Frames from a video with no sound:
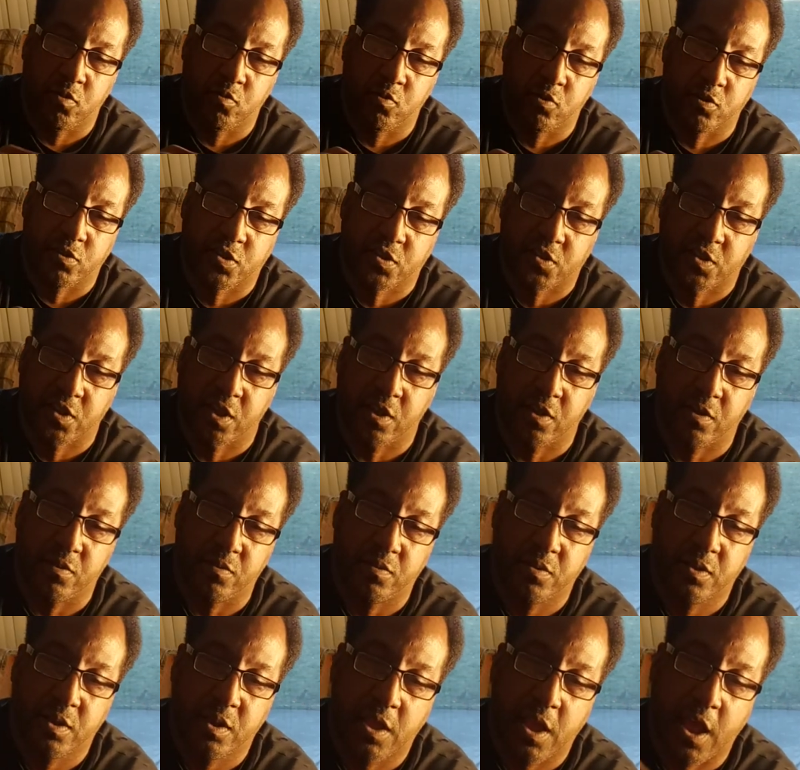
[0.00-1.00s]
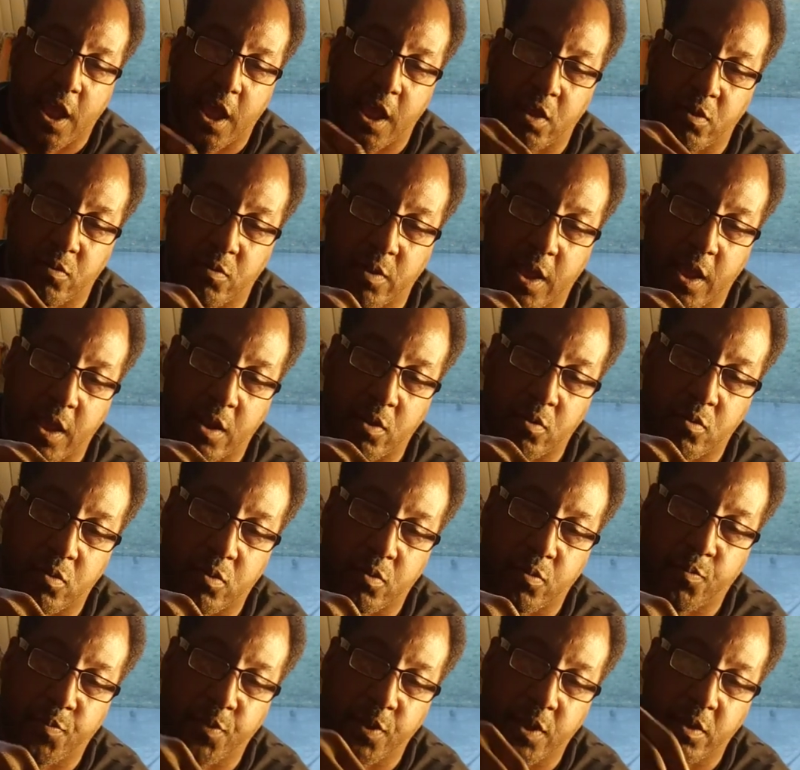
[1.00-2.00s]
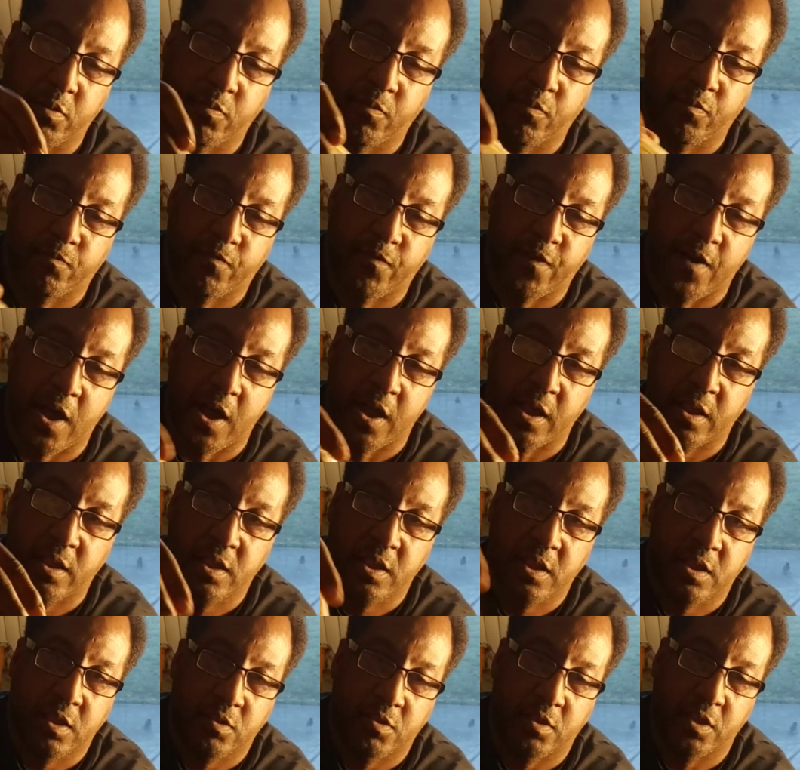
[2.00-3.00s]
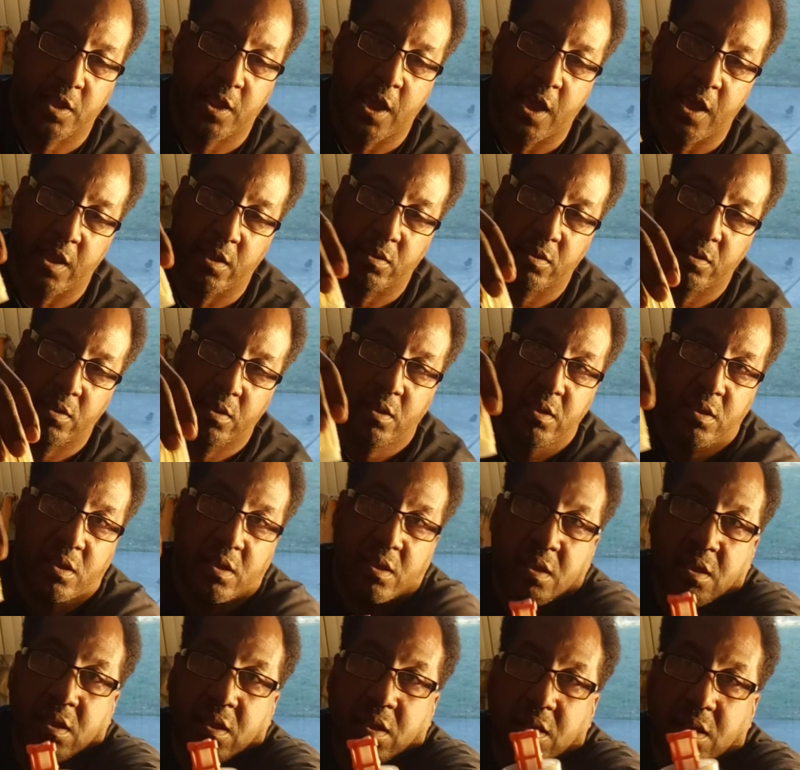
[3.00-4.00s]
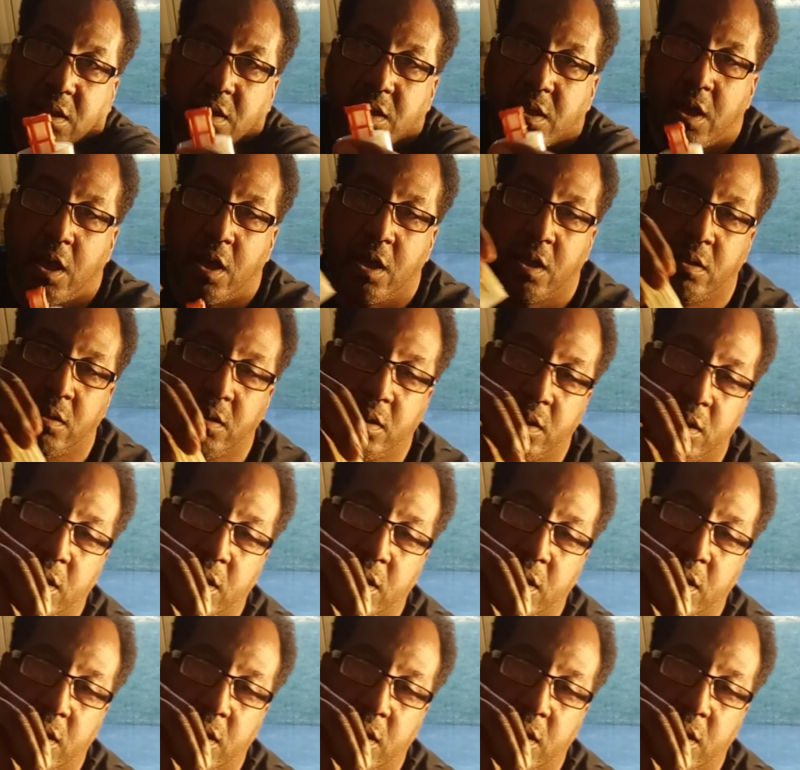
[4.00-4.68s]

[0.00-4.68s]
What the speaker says: it will seal, and it will be fine. See that? Okay?